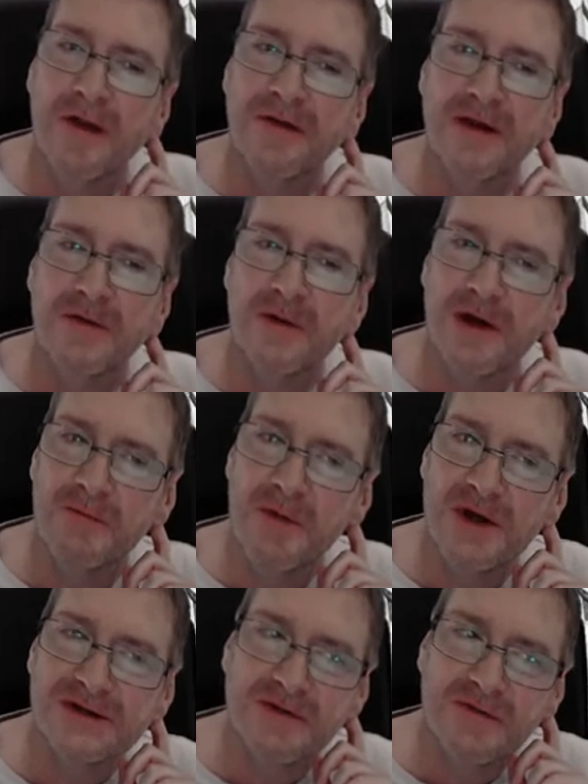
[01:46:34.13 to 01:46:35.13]
I think we'll get
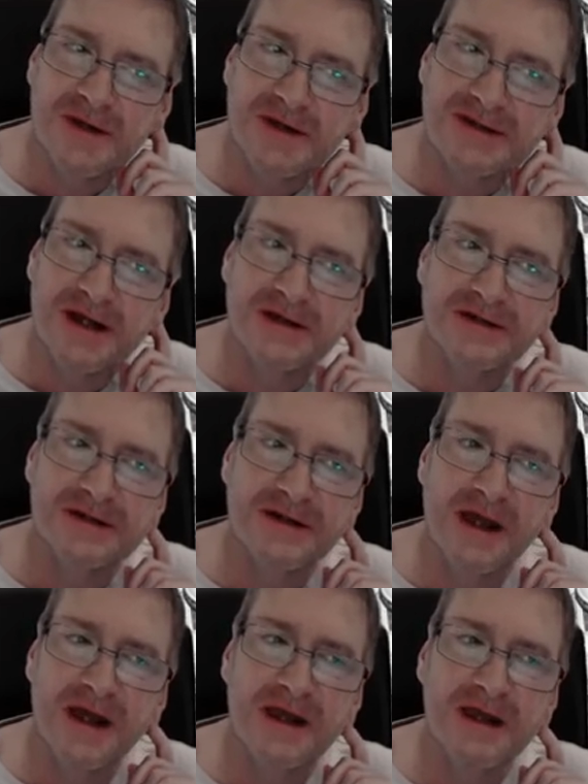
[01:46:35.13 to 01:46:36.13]
most of this done
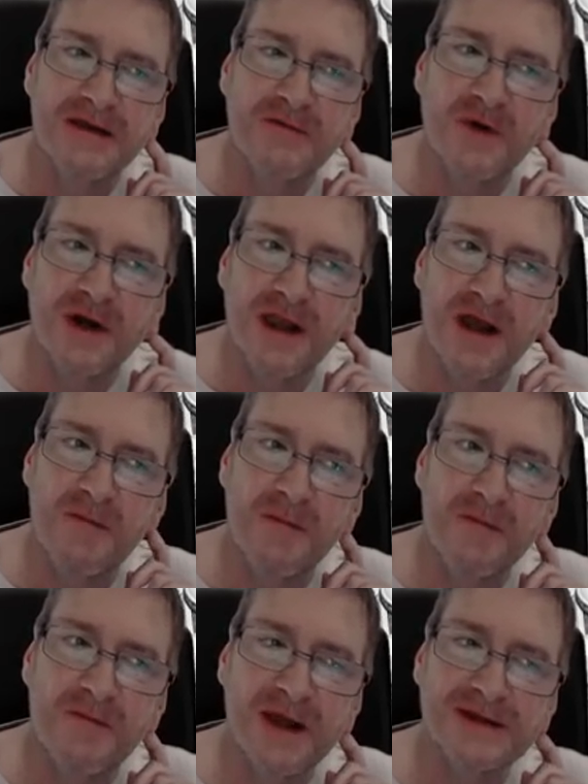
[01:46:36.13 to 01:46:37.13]
today, and then when I
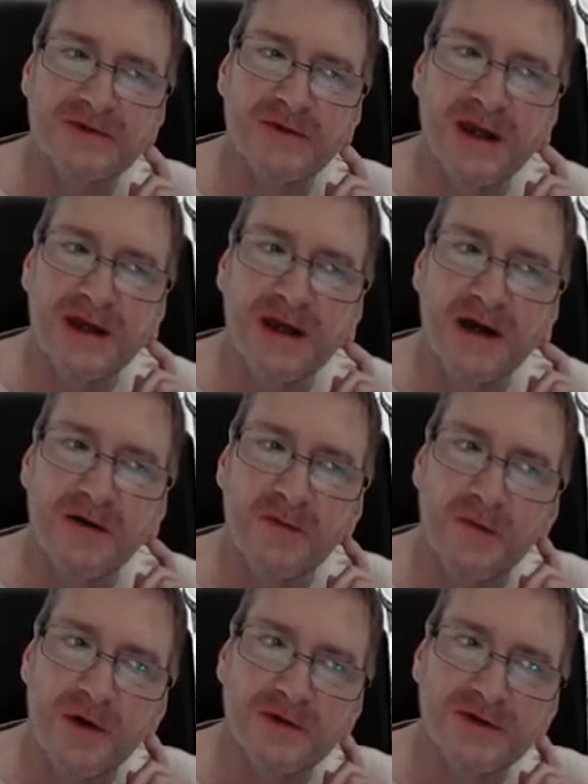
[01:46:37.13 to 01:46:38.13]
come next week,
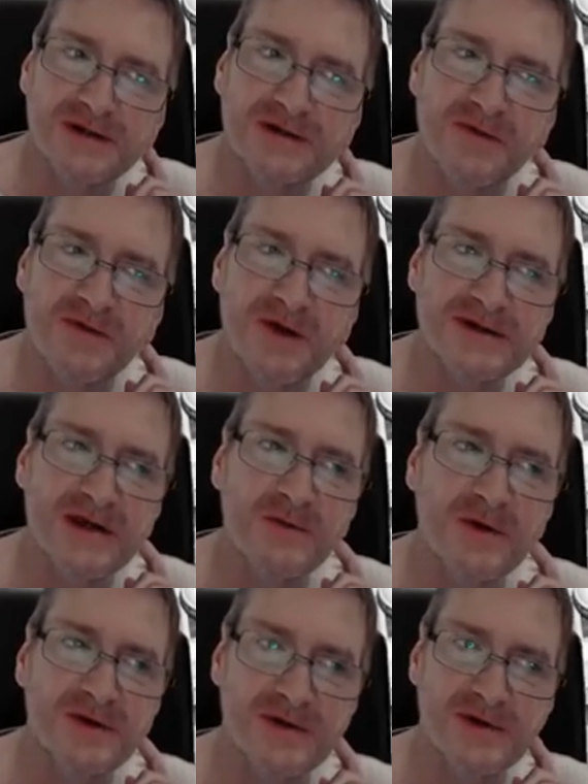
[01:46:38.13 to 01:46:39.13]
um, we'll just the first thing
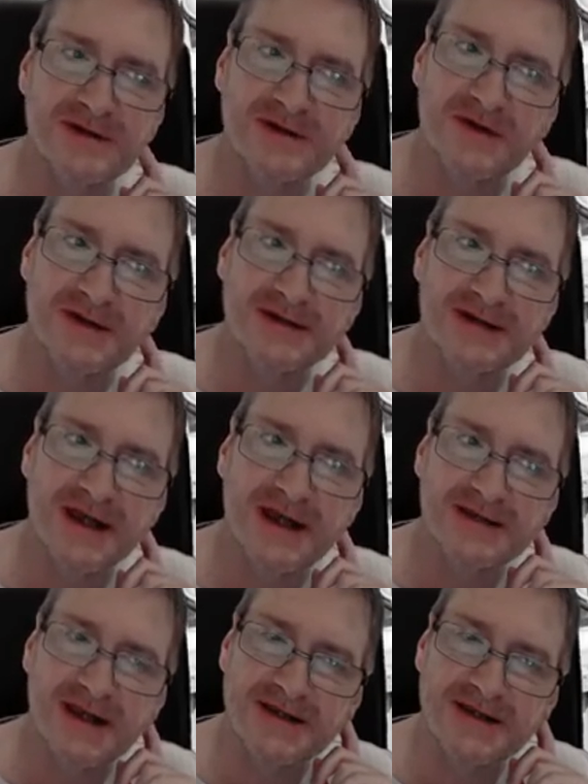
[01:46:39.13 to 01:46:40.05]
we'll do is do the stairs.